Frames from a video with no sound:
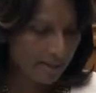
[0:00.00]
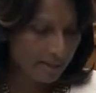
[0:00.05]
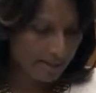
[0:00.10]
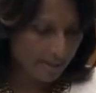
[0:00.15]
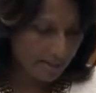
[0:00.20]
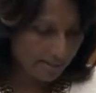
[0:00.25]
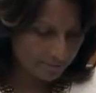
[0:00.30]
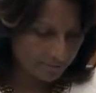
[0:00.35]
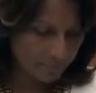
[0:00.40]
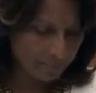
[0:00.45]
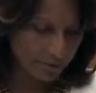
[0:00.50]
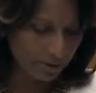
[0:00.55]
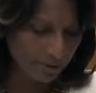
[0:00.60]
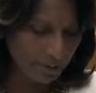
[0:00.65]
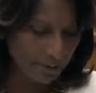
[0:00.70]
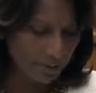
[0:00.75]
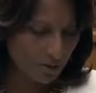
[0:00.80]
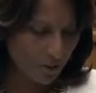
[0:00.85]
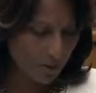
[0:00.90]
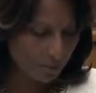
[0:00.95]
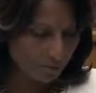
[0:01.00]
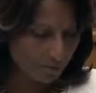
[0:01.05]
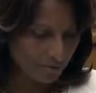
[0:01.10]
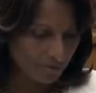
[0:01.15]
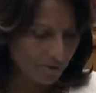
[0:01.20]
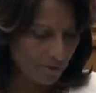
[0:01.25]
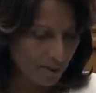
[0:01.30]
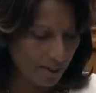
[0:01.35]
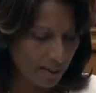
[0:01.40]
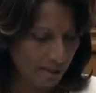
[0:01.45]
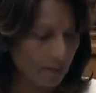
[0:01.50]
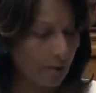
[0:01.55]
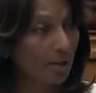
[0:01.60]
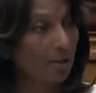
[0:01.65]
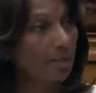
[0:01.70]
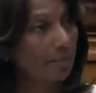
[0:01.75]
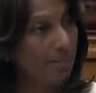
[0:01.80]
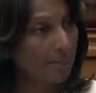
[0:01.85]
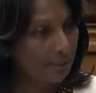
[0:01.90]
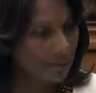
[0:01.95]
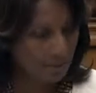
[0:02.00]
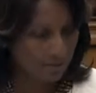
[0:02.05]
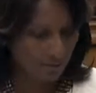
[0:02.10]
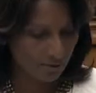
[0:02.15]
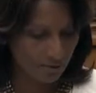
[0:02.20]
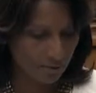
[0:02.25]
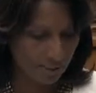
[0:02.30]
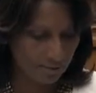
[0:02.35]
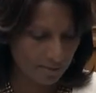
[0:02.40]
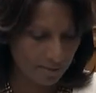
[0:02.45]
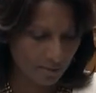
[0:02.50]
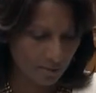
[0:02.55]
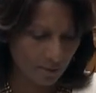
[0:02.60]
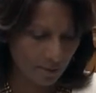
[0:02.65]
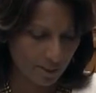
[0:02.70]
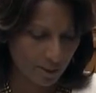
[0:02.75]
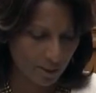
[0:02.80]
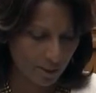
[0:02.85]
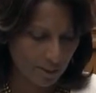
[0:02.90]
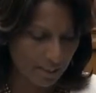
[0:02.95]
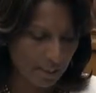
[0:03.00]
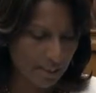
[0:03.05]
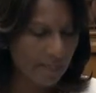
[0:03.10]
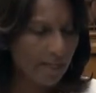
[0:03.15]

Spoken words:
after police opened fire on a peaceful demonstration